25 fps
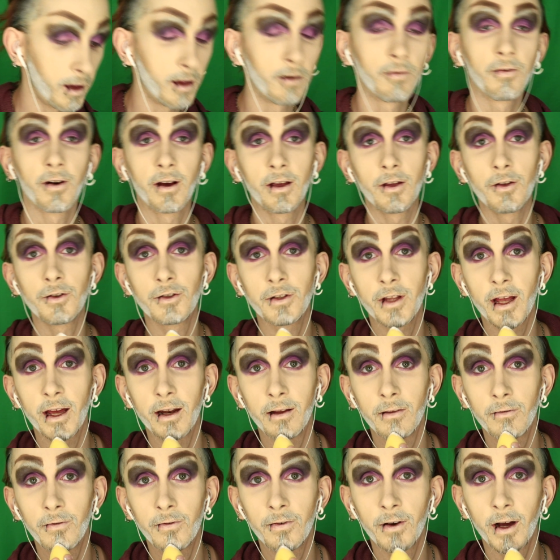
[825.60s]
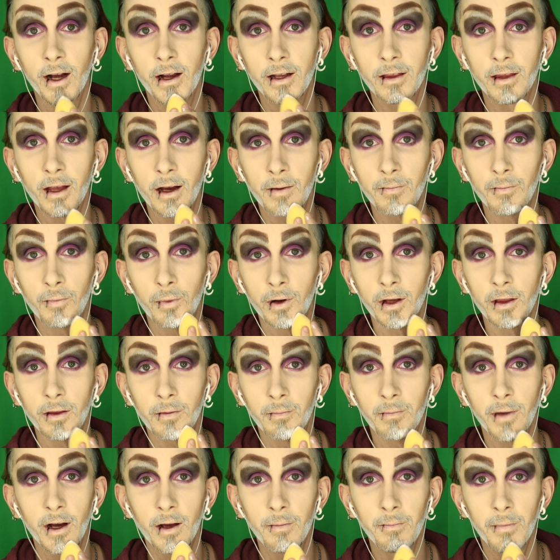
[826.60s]
If I just hadn't f***ed up
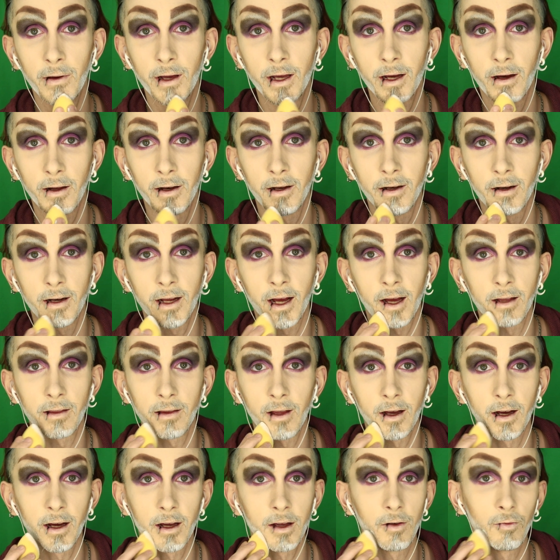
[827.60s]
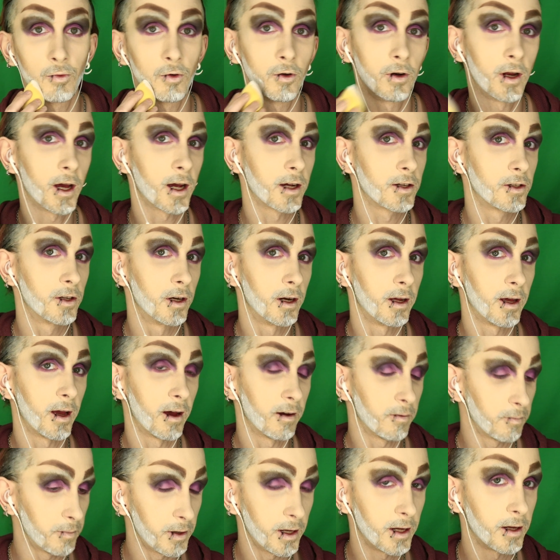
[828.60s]
with my beard and that, I would actually
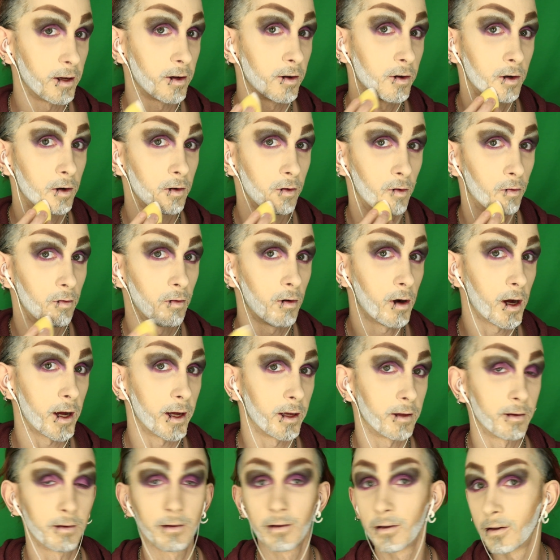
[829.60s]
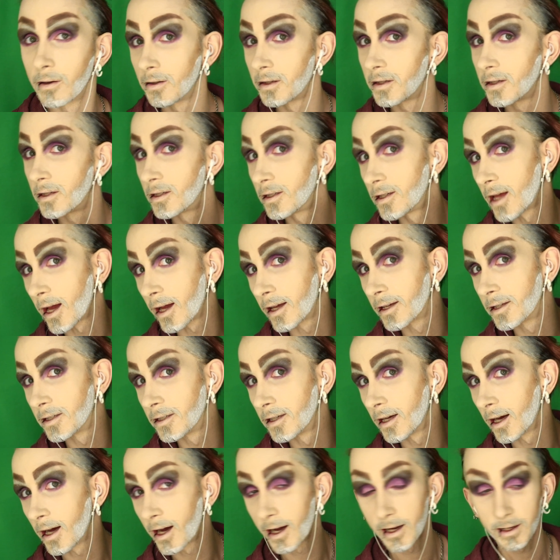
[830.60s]
have been quite
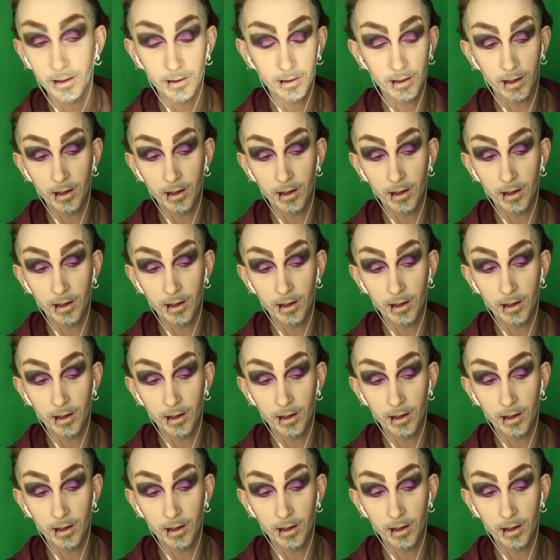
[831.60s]
sexy right